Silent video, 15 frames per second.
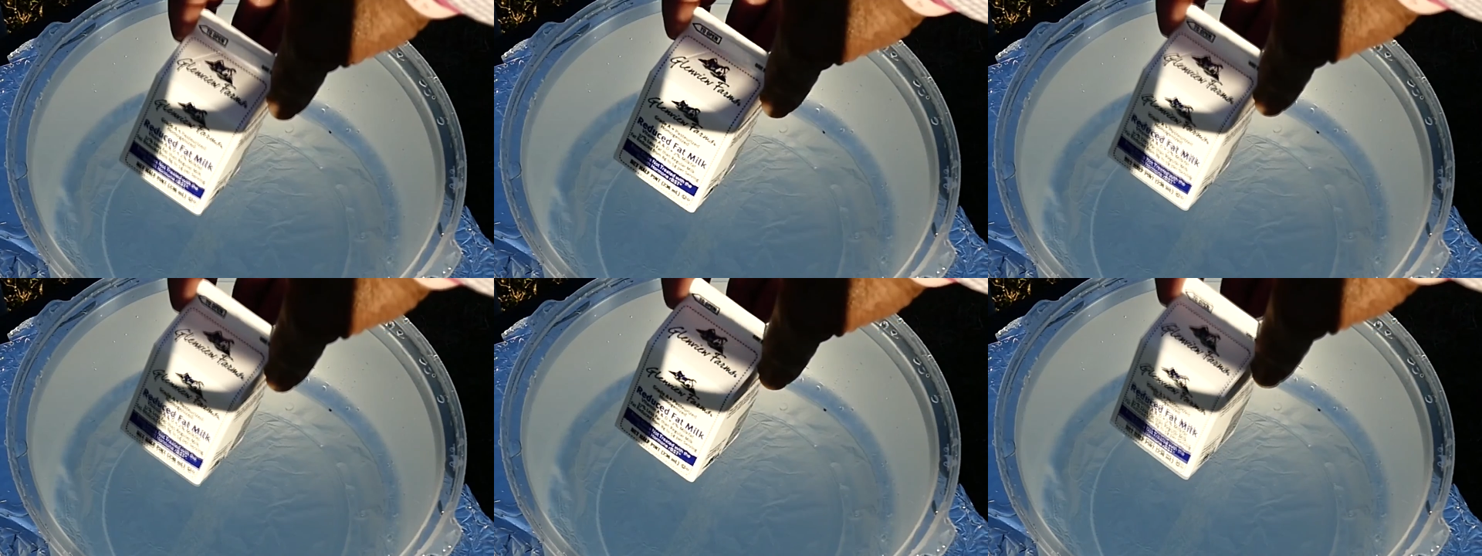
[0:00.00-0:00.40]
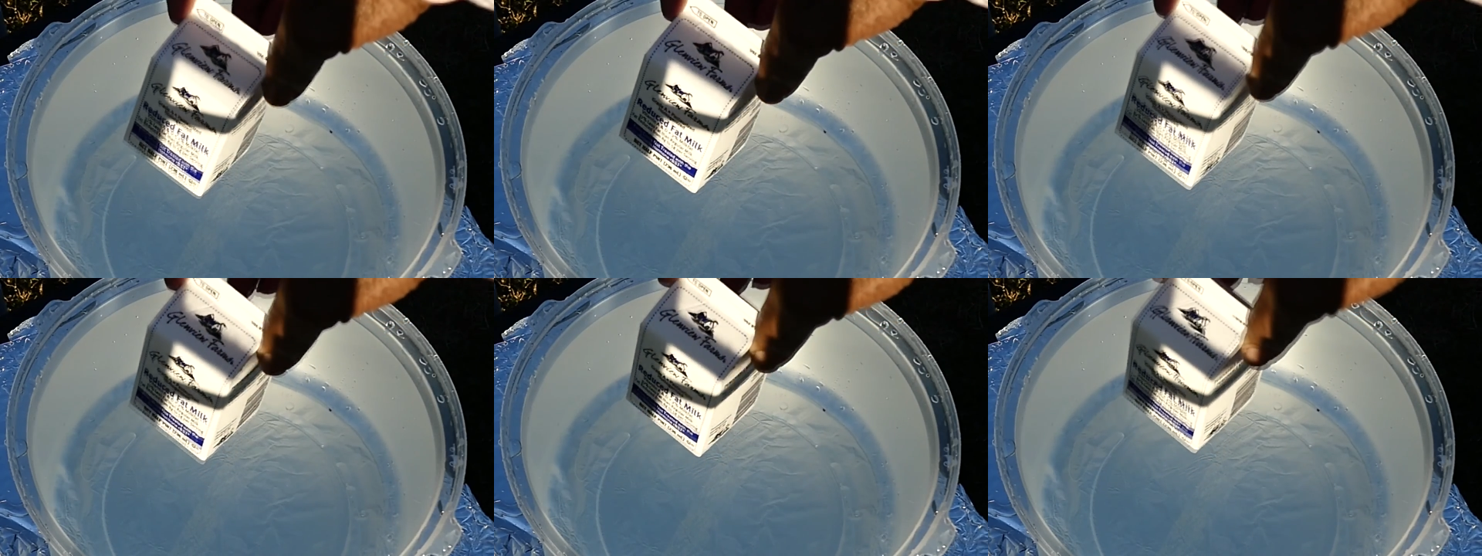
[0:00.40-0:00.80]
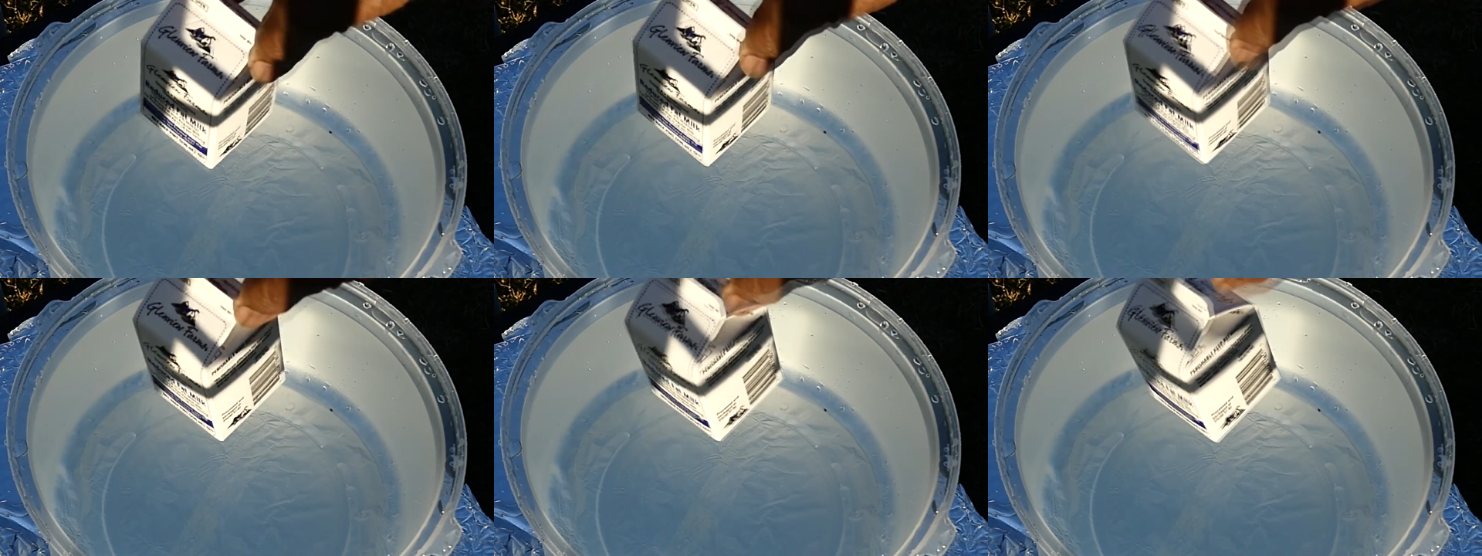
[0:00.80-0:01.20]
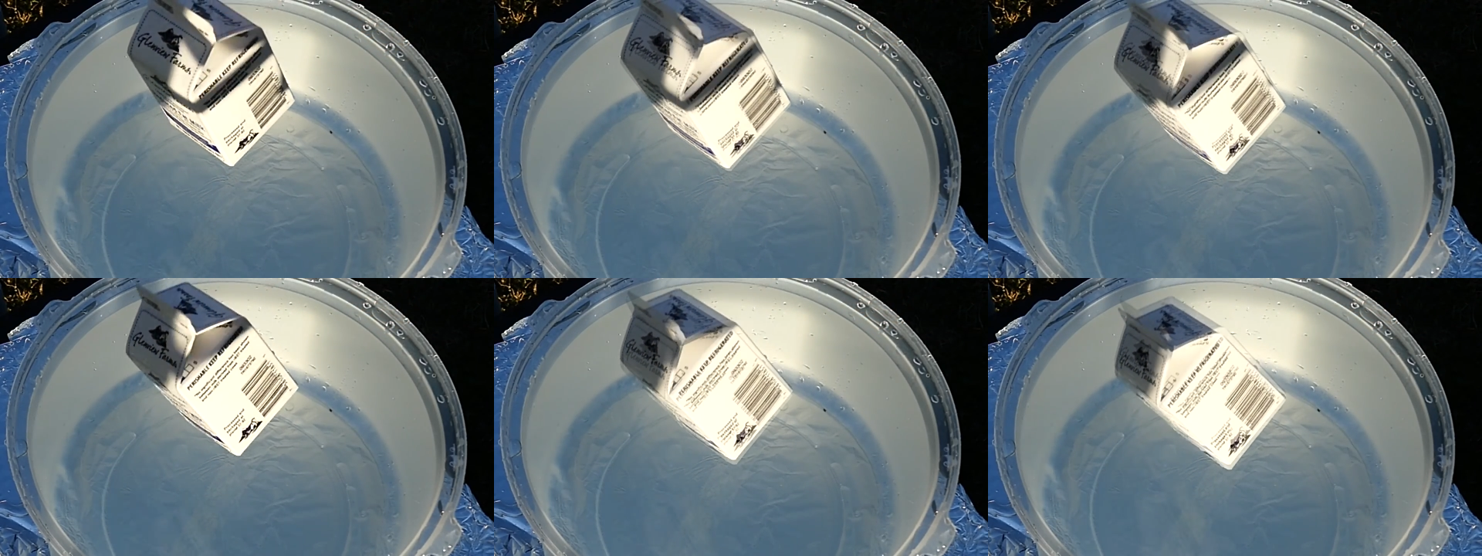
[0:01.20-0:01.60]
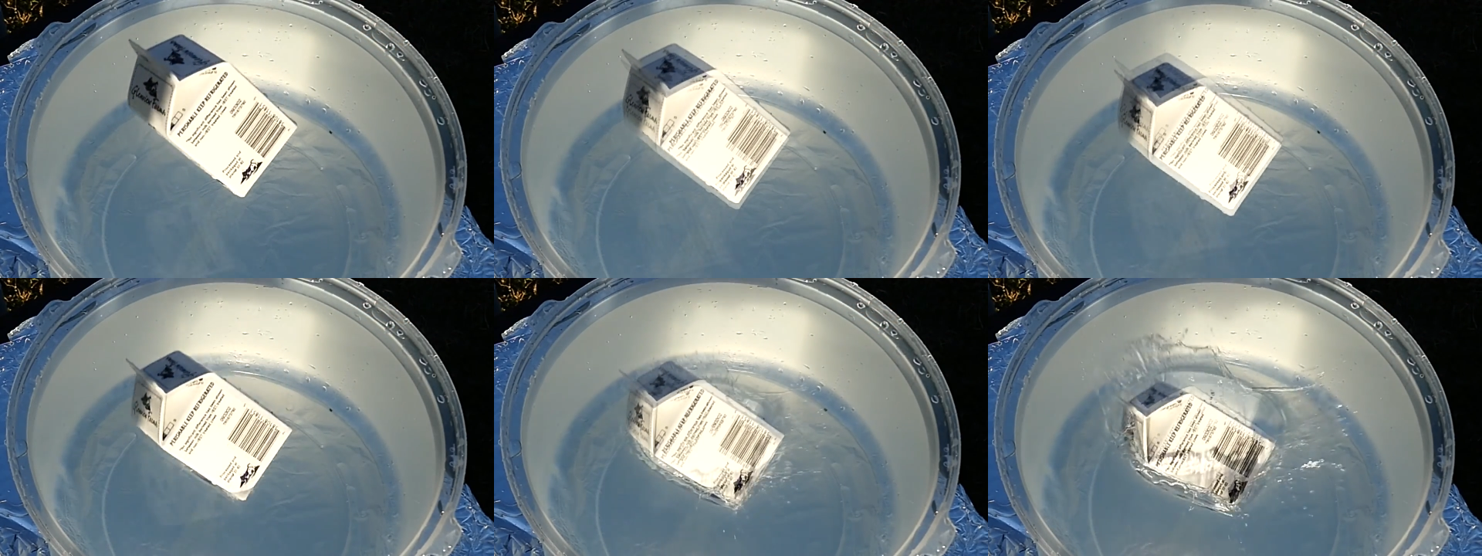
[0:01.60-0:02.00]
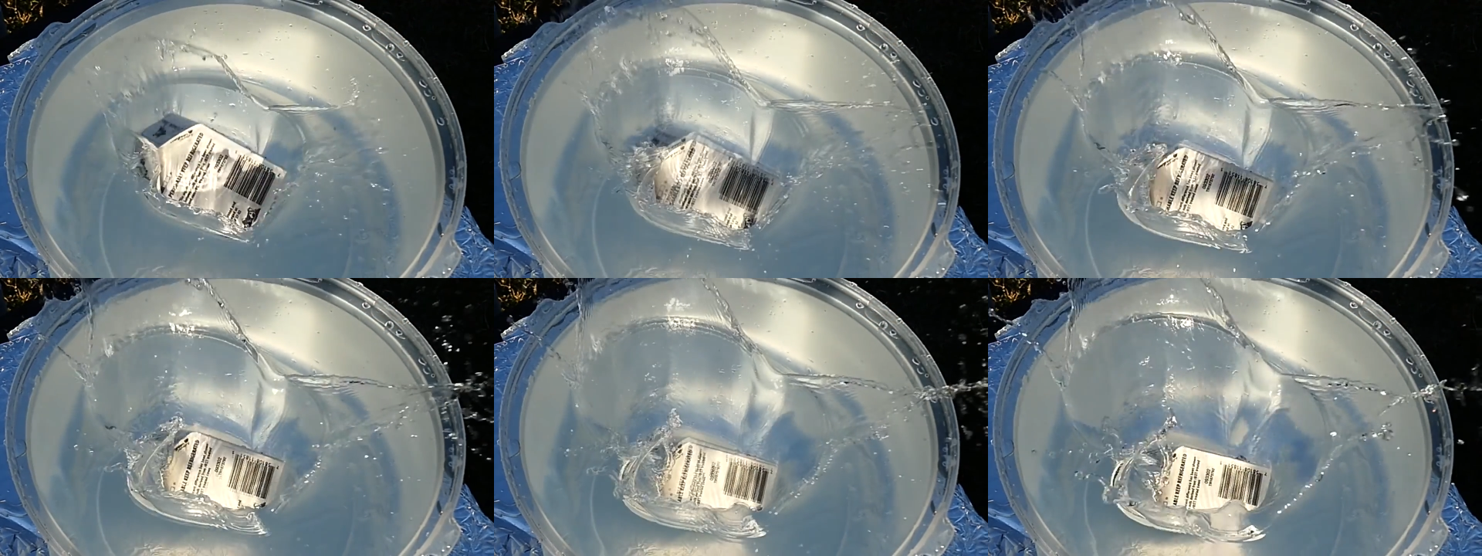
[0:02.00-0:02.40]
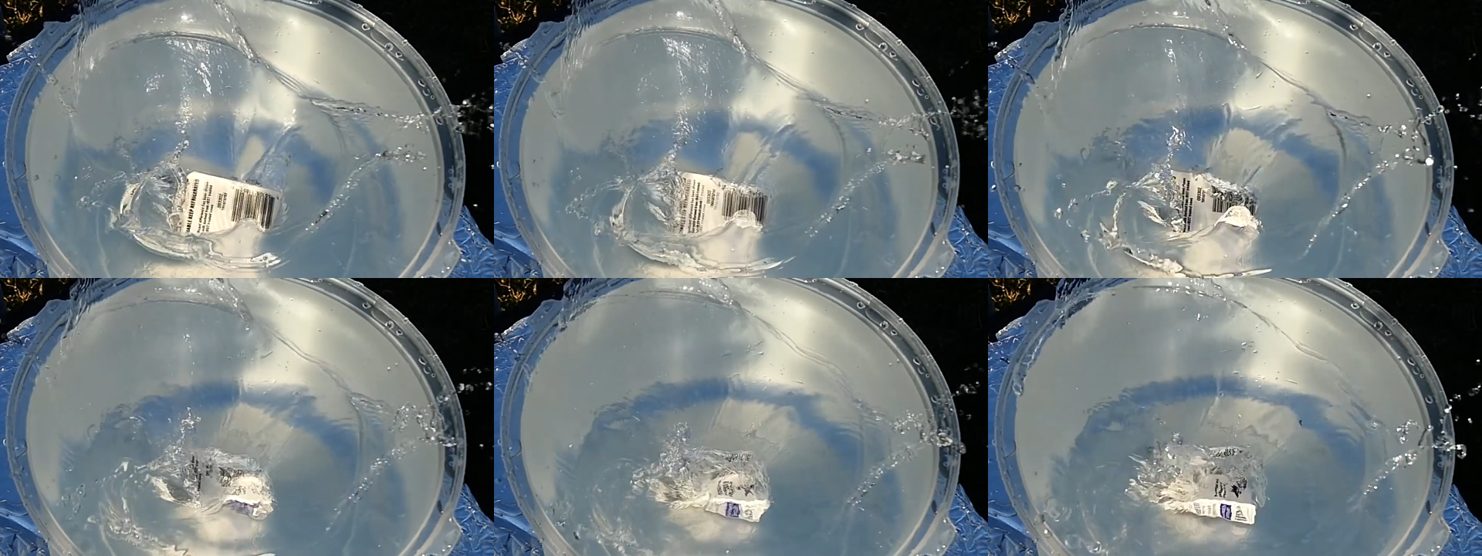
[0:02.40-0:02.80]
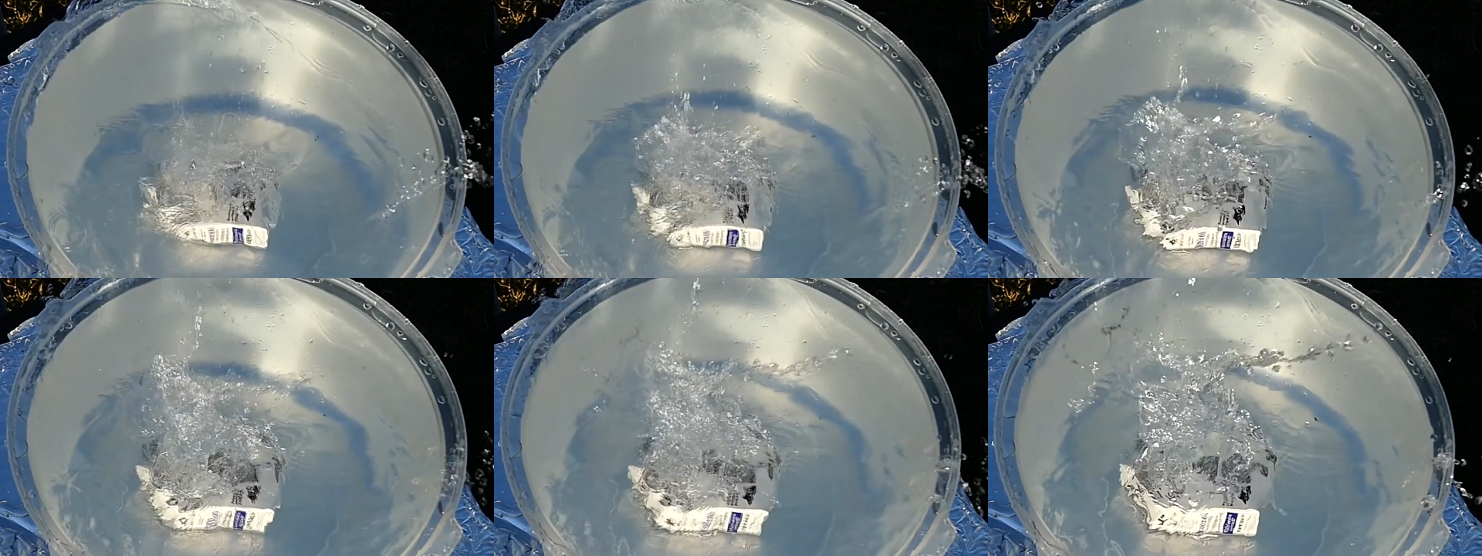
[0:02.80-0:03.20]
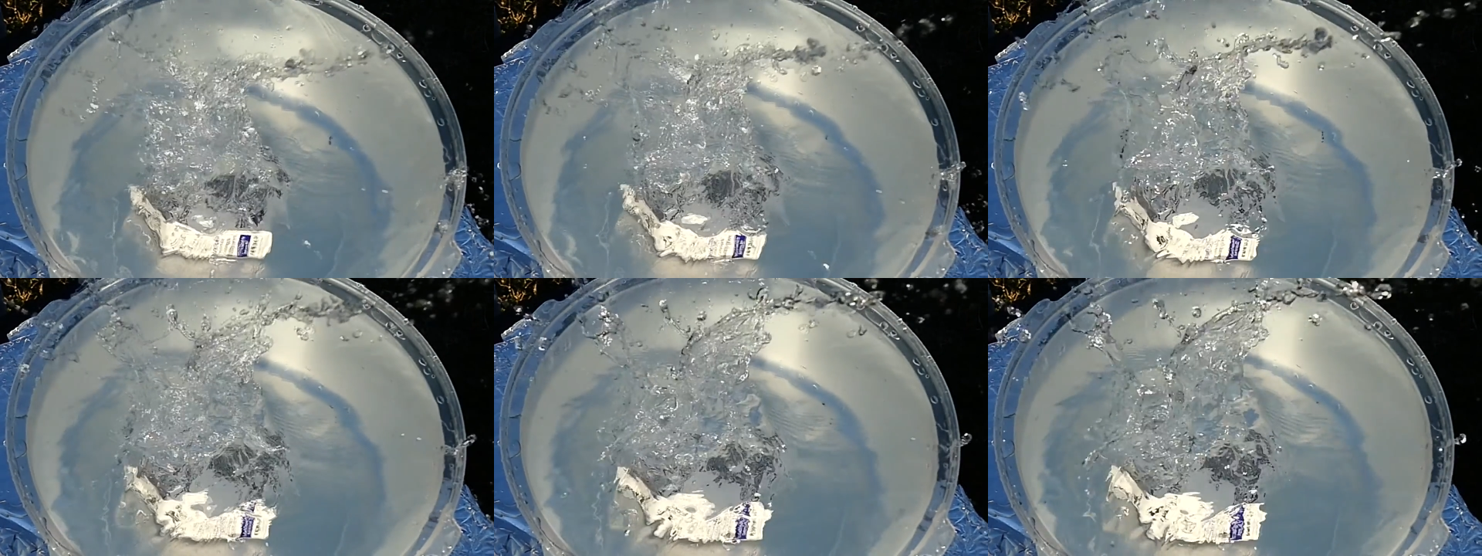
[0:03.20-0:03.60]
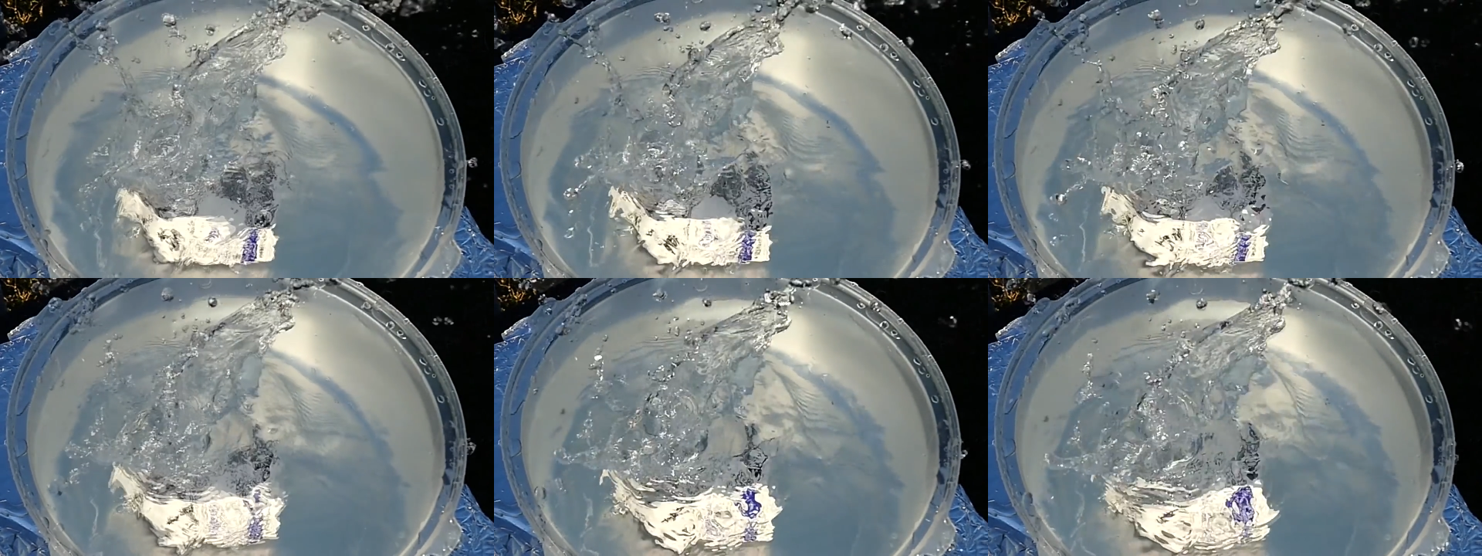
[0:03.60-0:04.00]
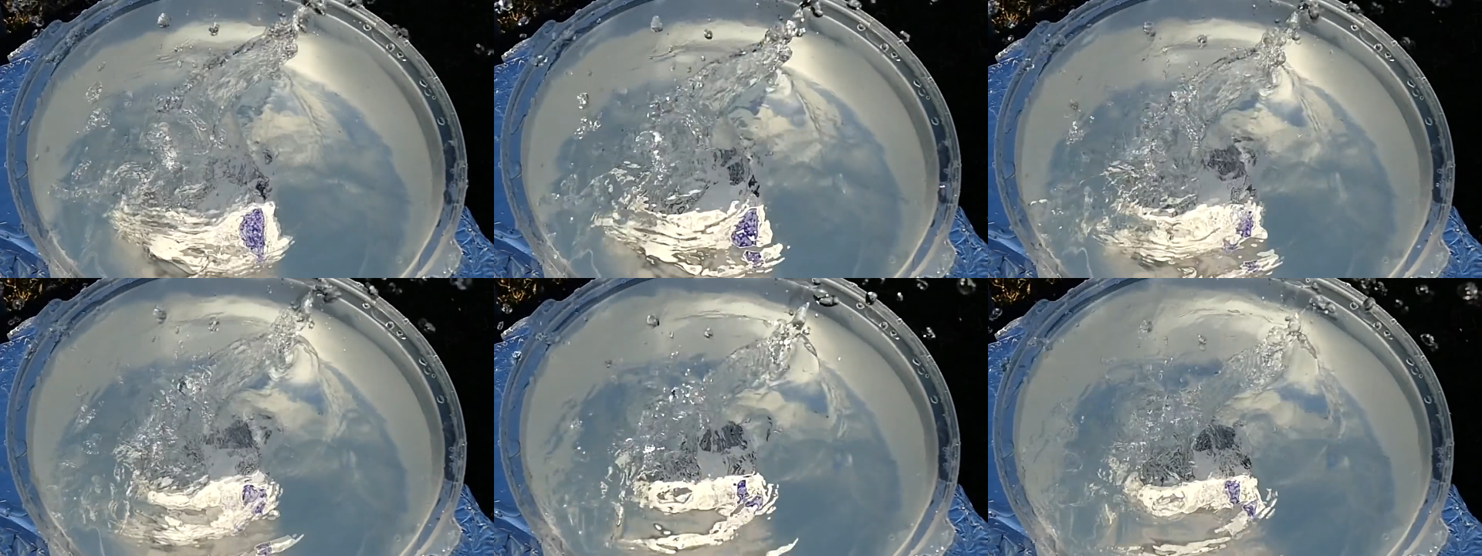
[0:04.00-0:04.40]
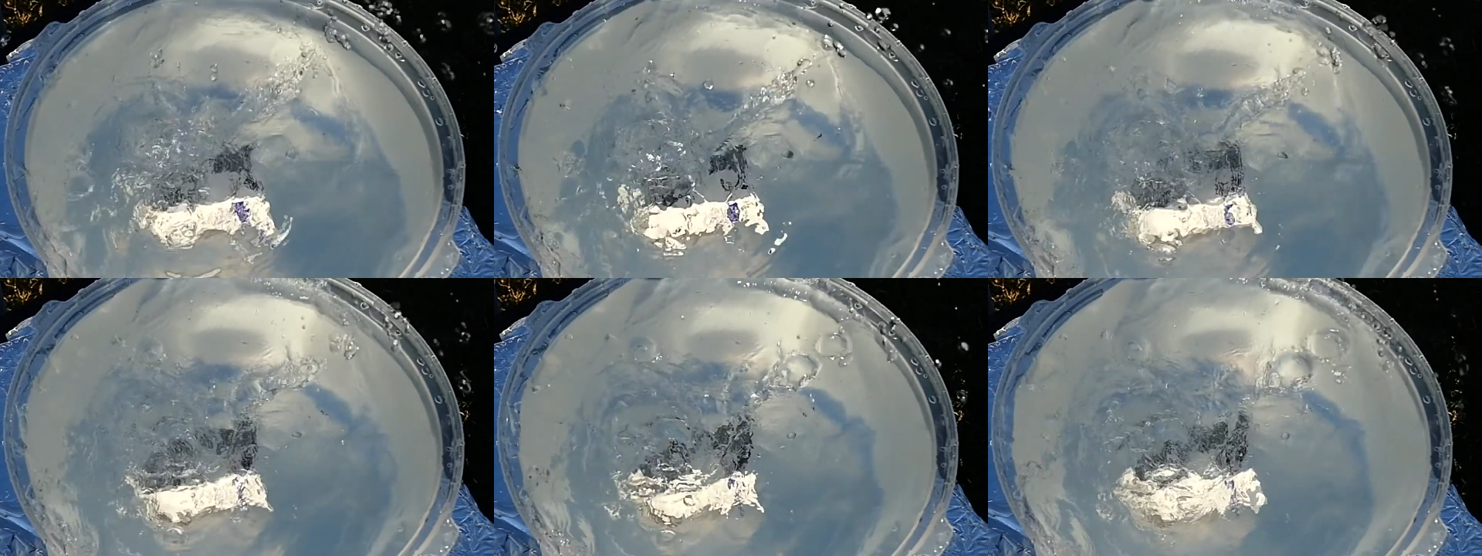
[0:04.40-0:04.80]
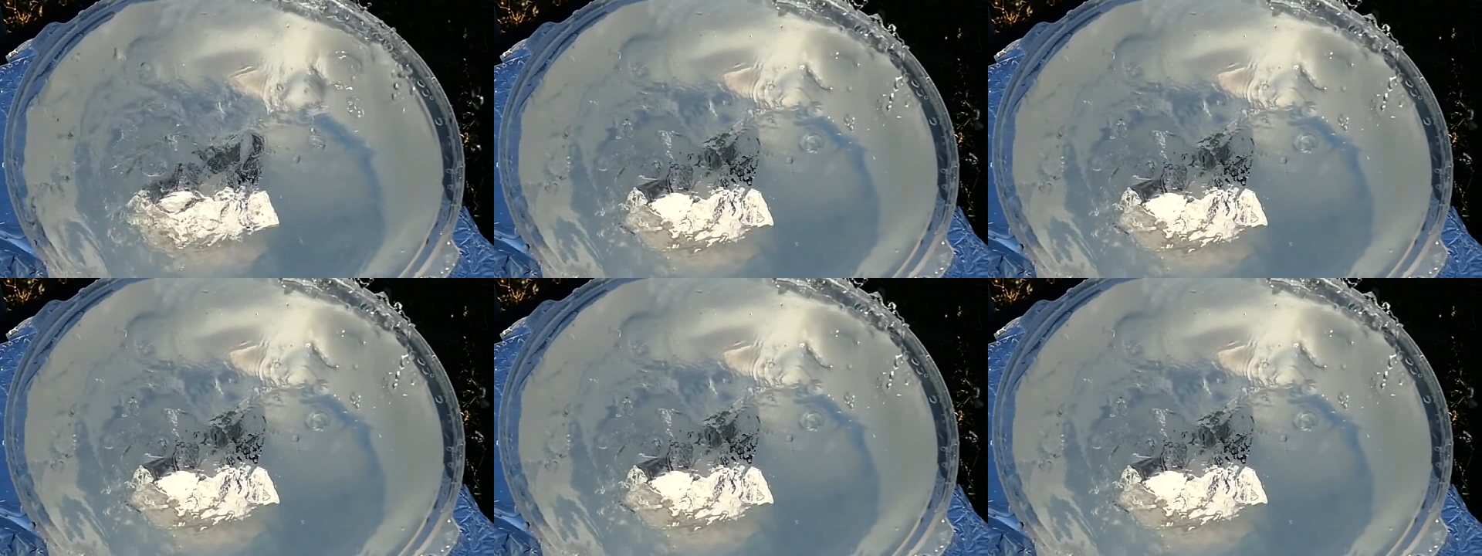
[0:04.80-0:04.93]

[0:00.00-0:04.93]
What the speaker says: No face is visible, so there are no lips to read.